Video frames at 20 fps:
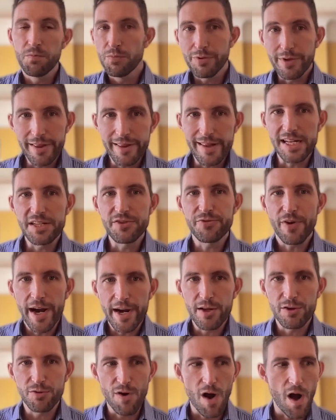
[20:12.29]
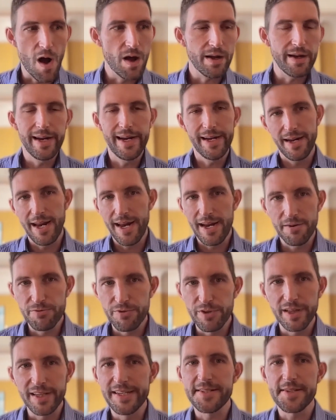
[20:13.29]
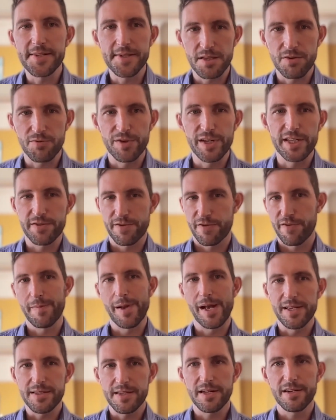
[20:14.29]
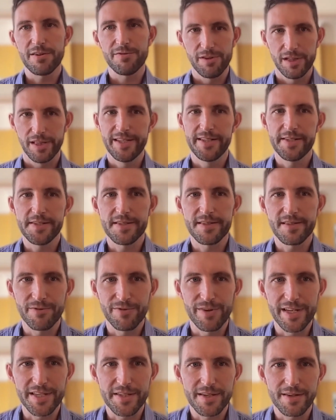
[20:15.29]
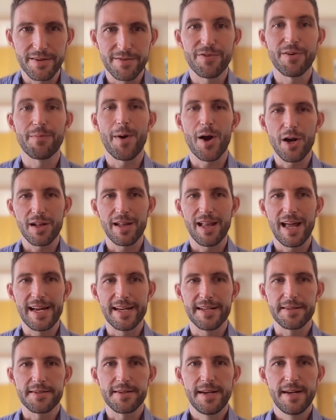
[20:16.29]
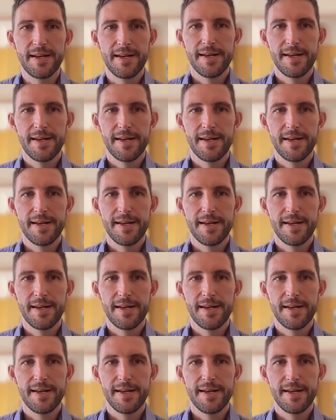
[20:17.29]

Whether that's right or wrong, it releases the risk from us and it releases the risk from our clients.